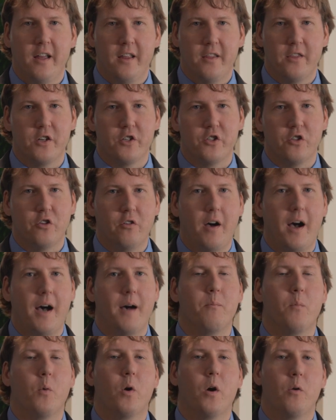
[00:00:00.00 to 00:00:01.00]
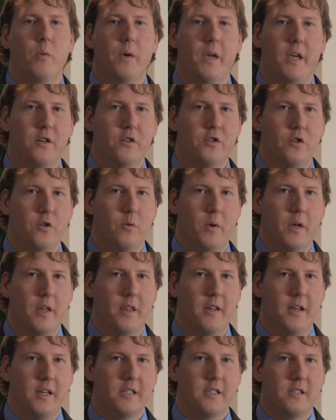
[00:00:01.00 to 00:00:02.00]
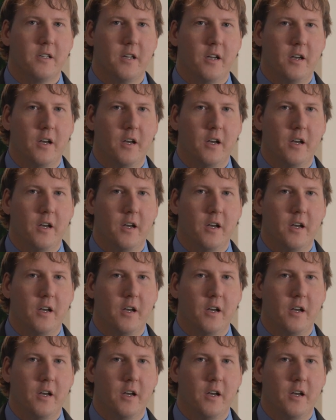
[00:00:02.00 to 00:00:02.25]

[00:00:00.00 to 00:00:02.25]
there's a lot more we can do with this.